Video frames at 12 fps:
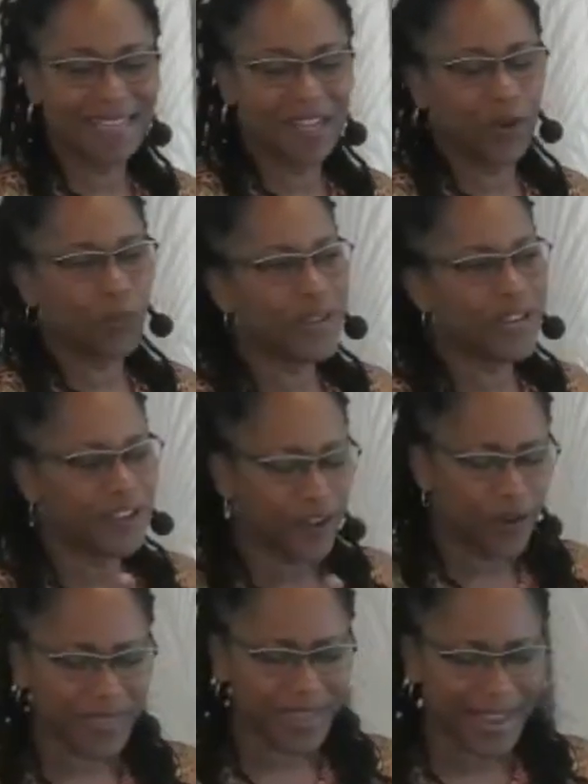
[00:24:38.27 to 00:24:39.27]
we know
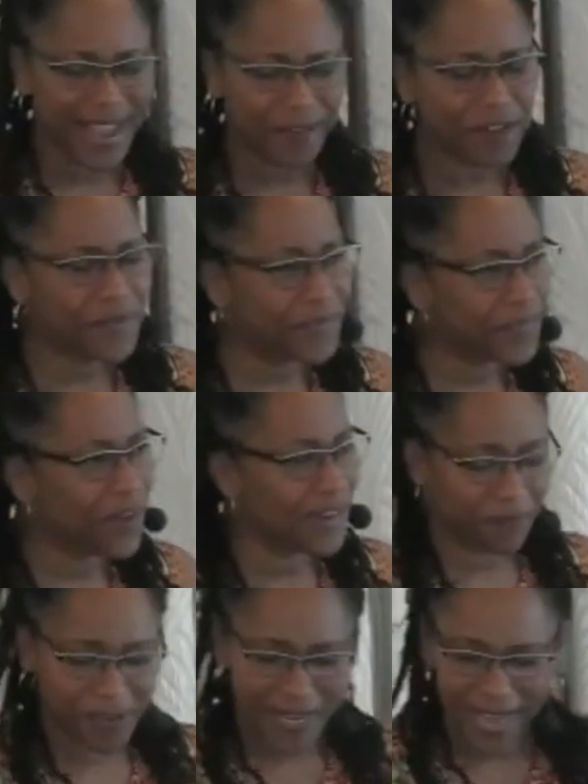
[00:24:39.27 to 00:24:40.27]
that every thought,
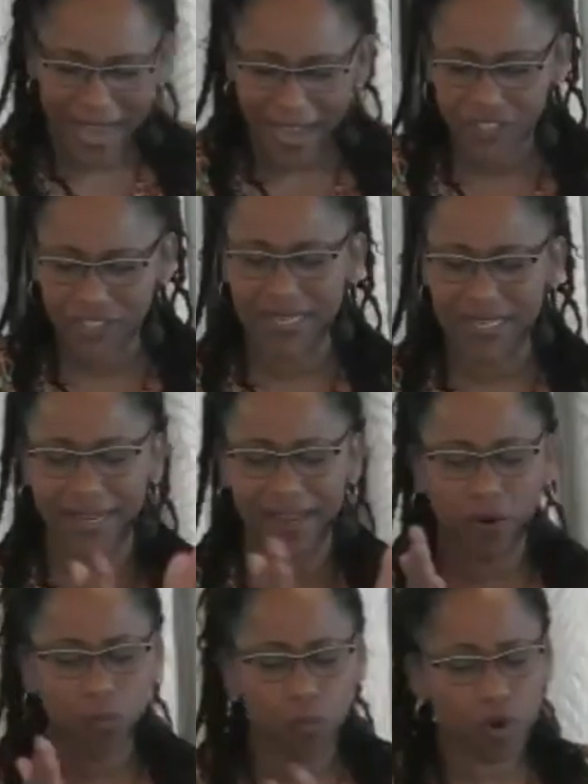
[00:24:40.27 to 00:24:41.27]
every action, and our
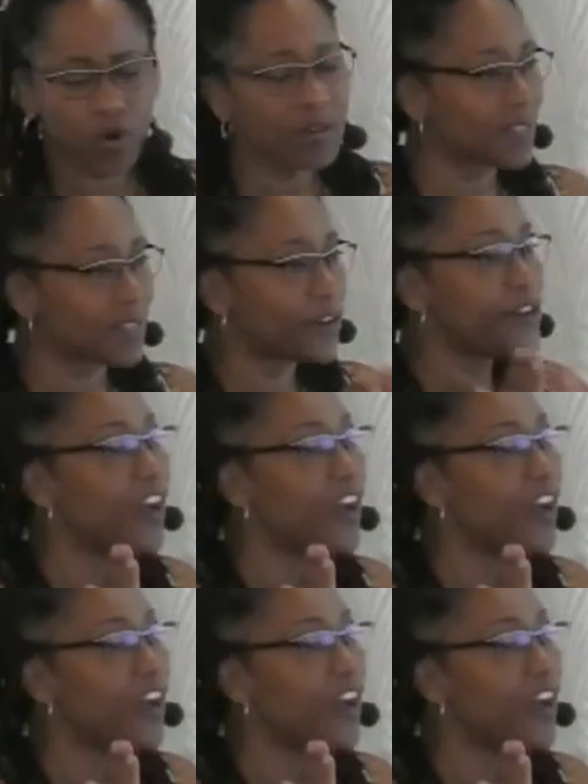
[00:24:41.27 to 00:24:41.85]
words are not